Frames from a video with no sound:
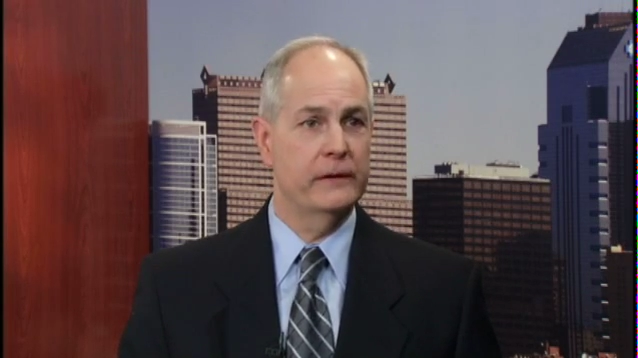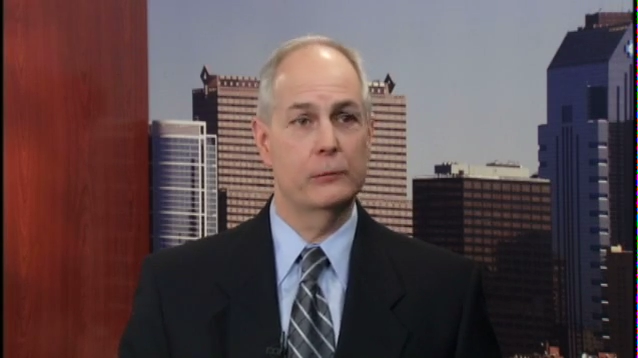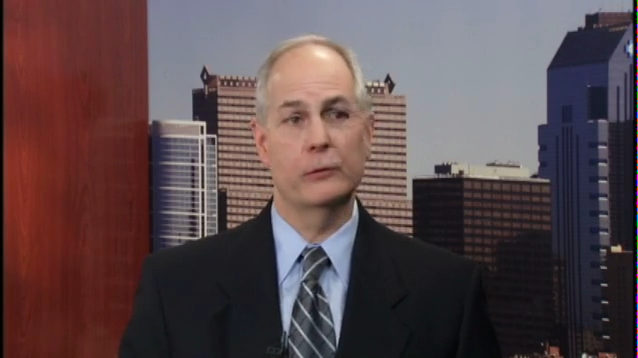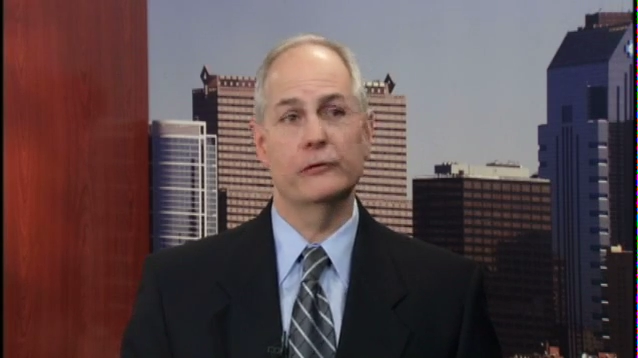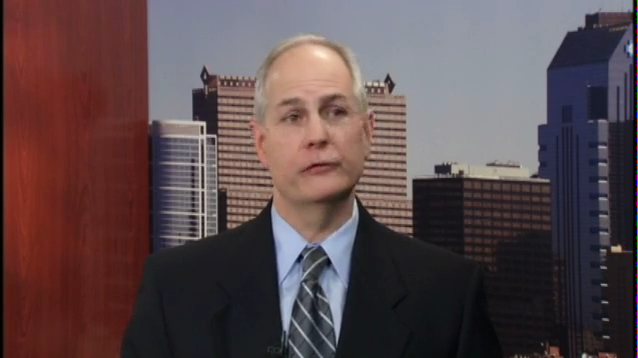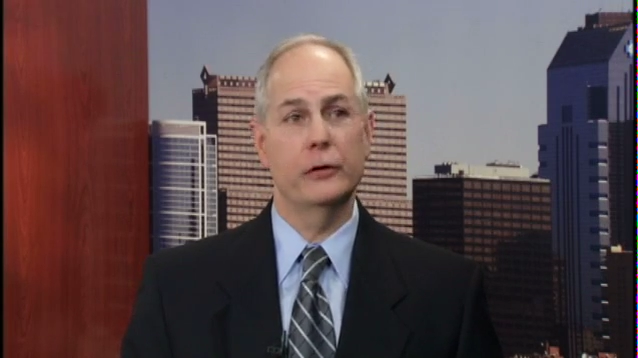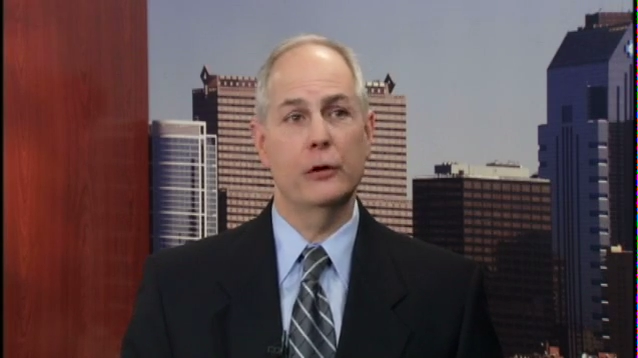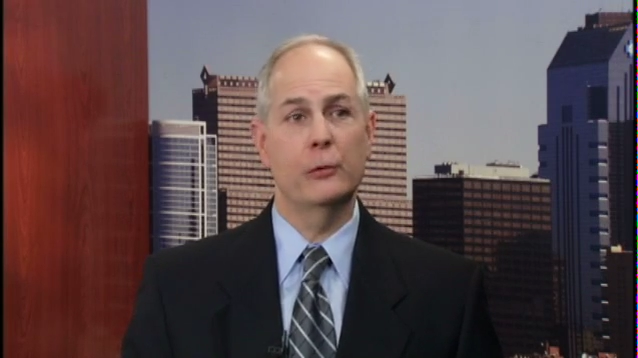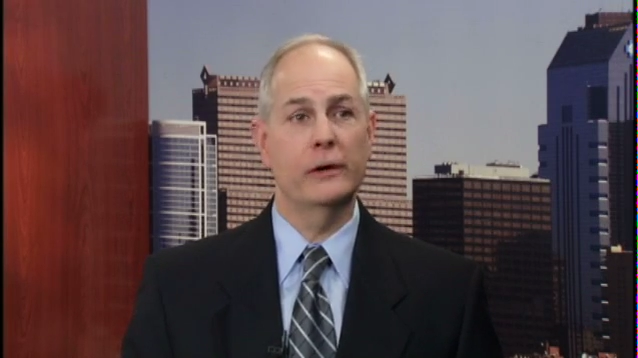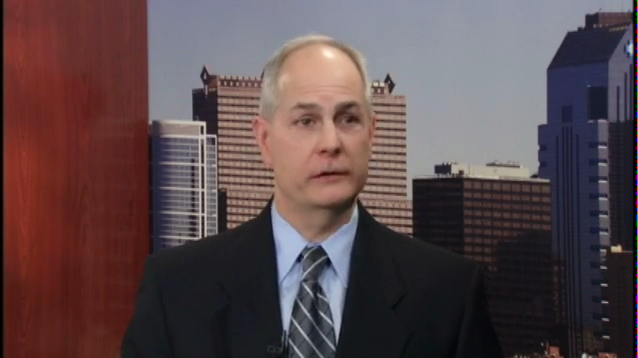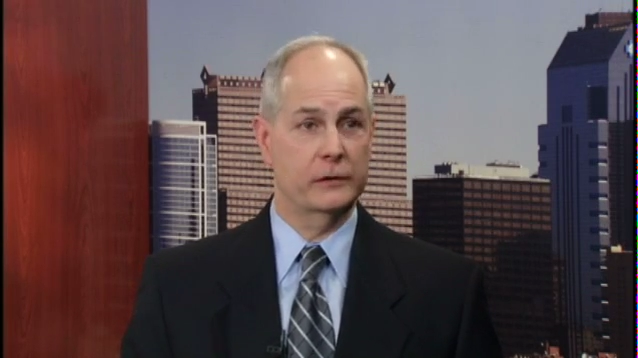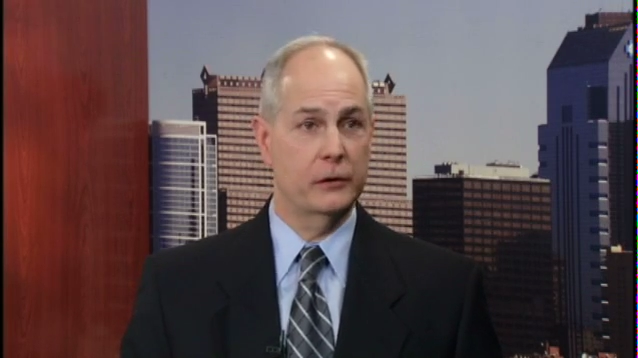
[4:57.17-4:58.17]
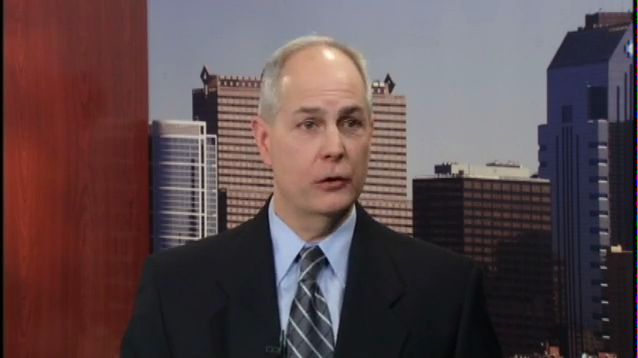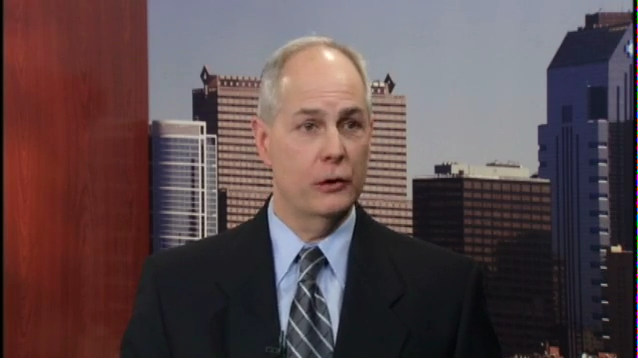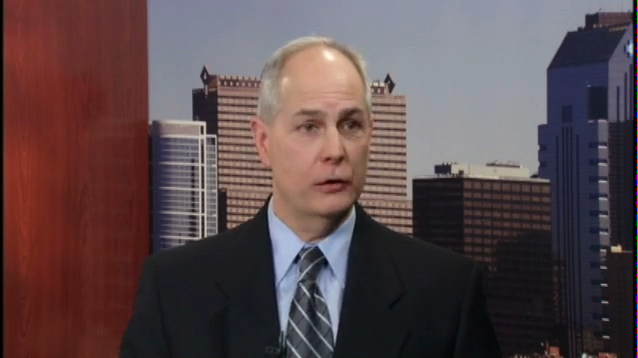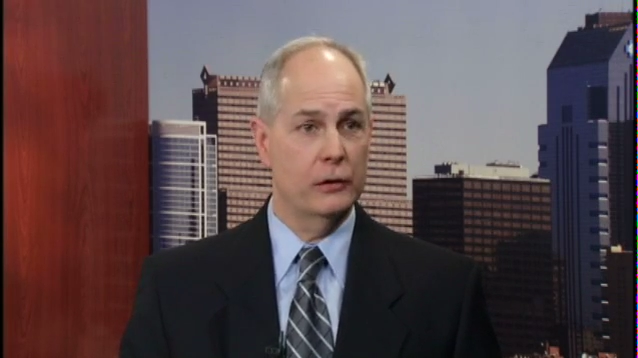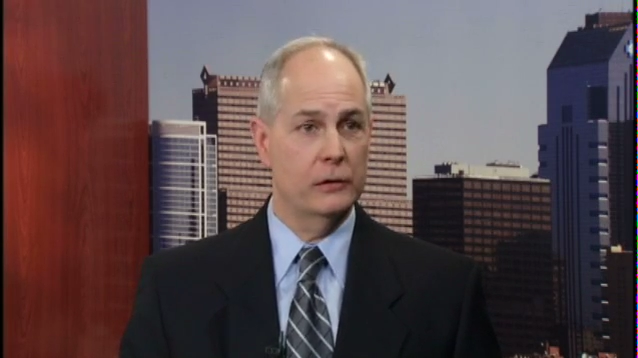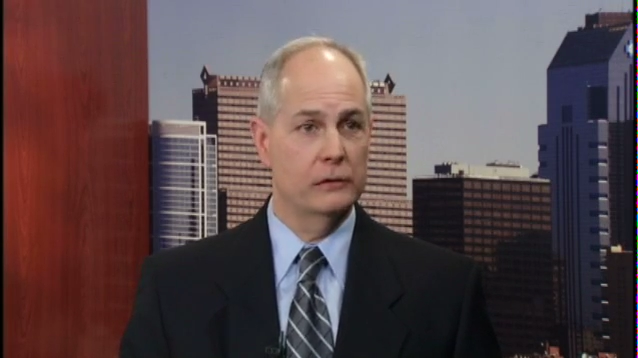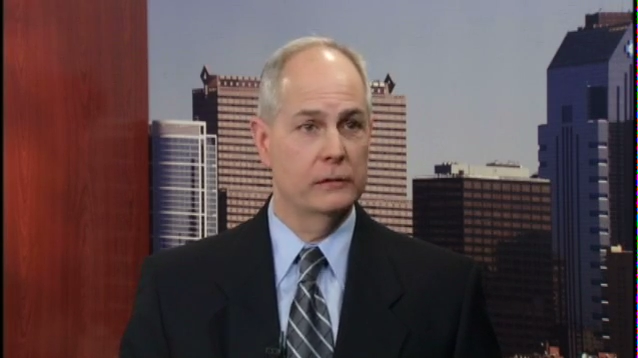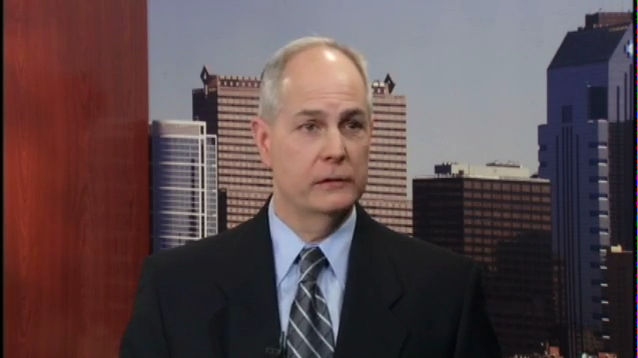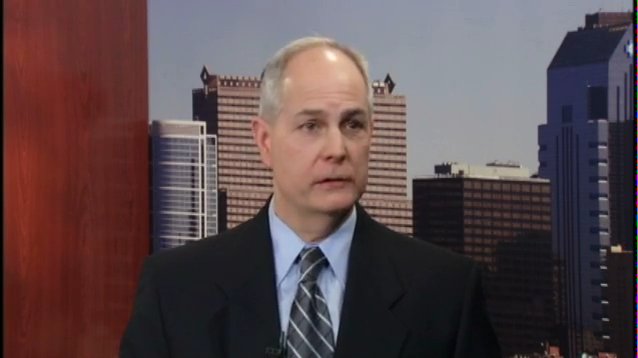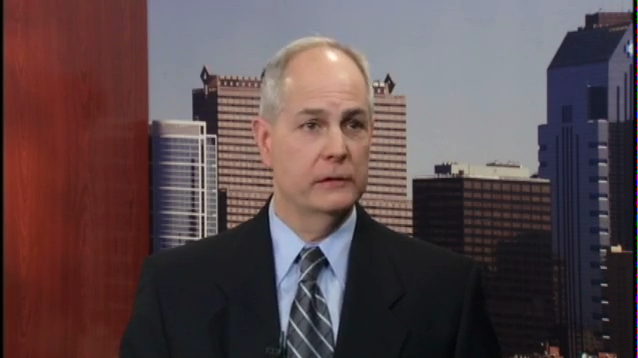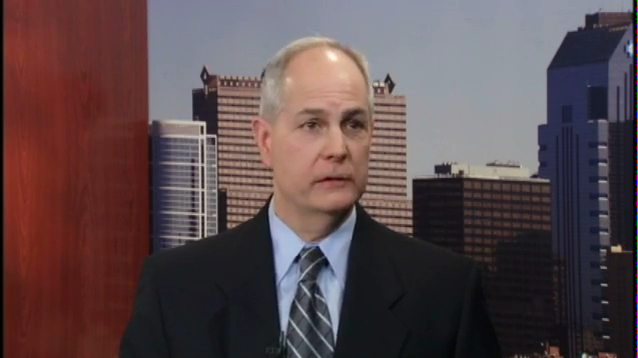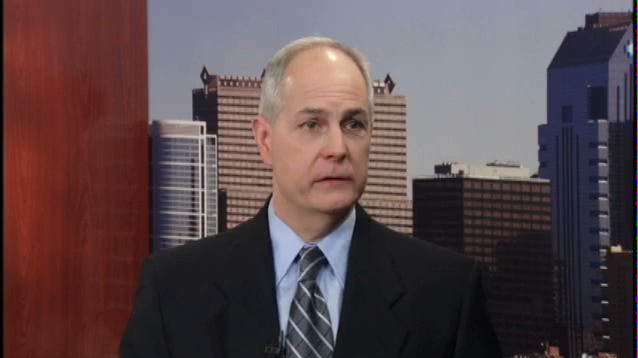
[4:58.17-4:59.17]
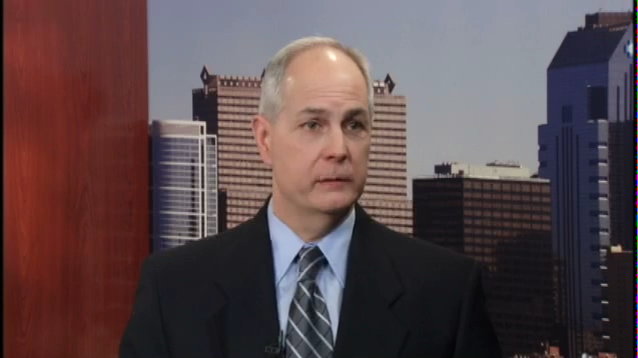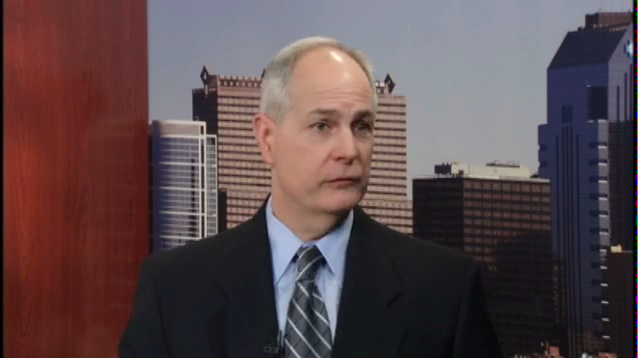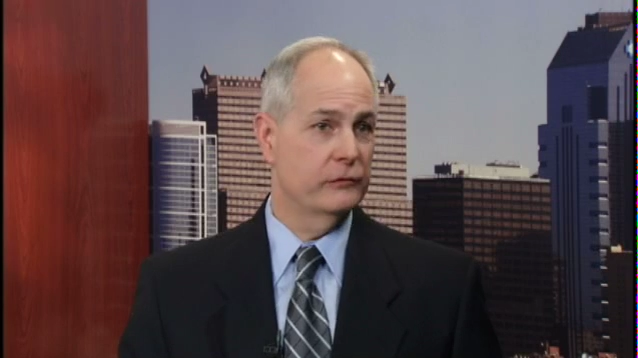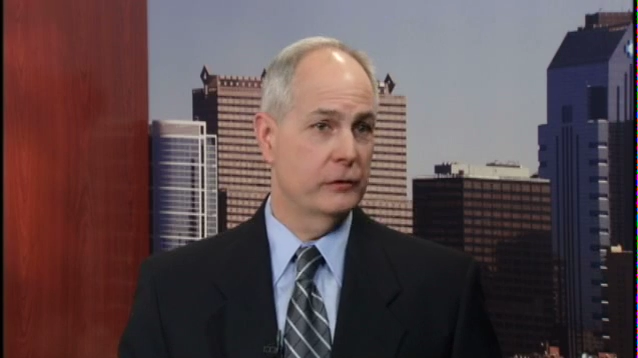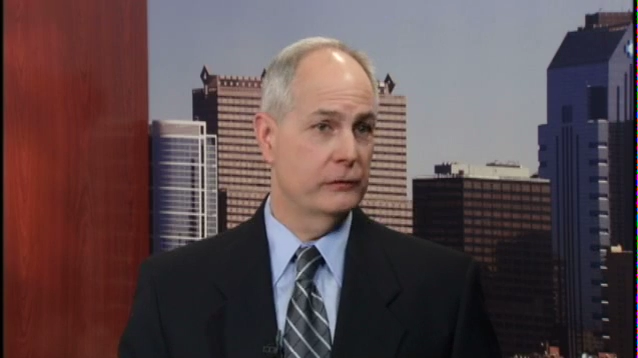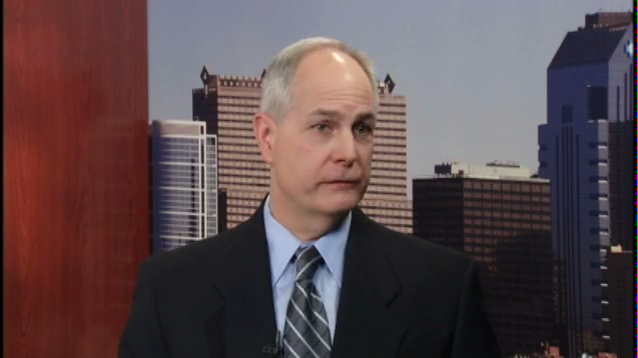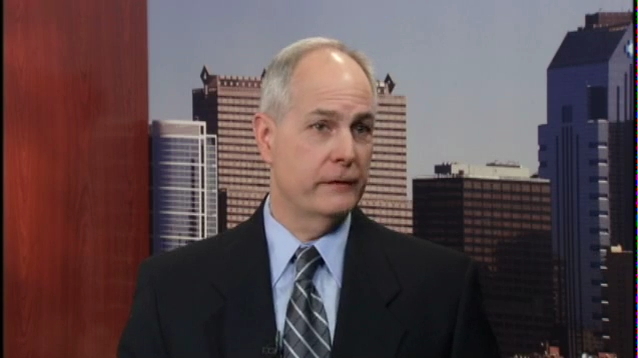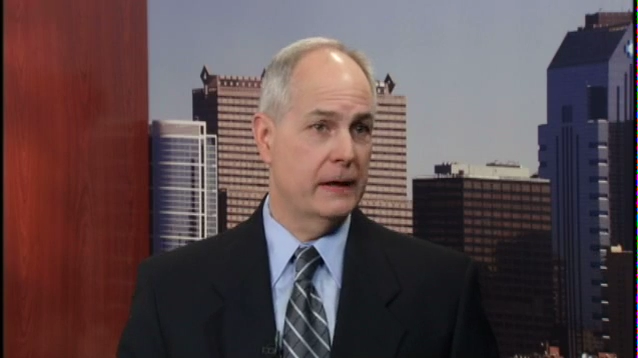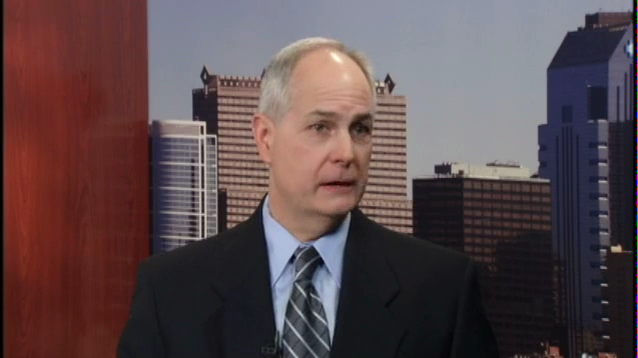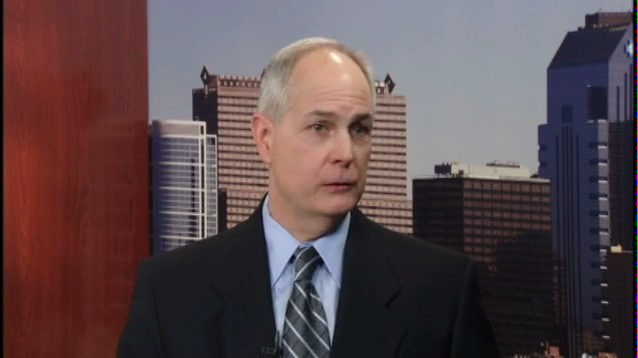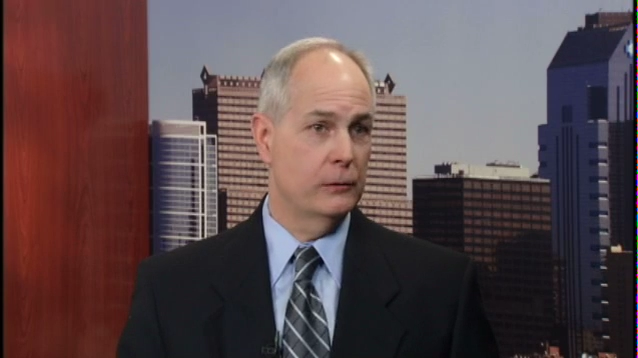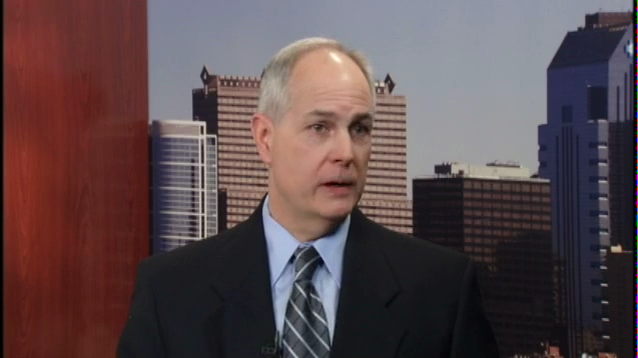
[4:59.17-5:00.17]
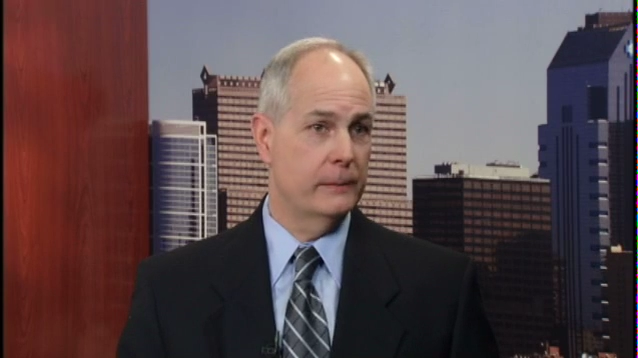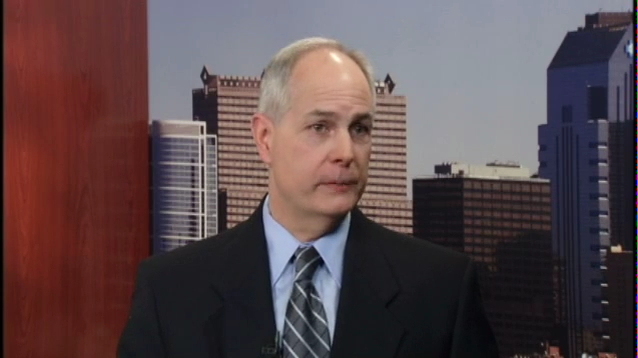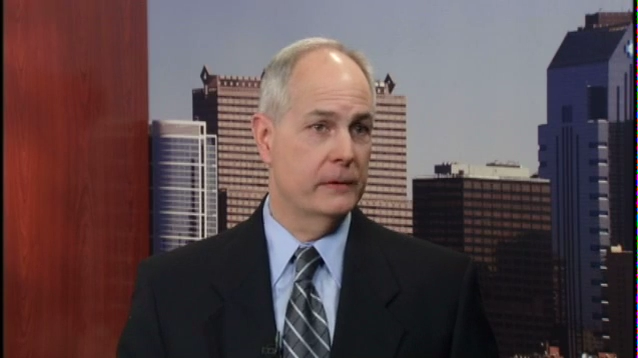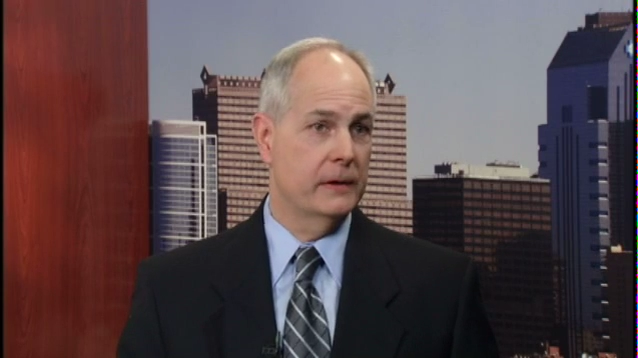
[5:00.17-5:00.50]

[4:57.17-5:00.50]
There was no one to call, there was no follow-up,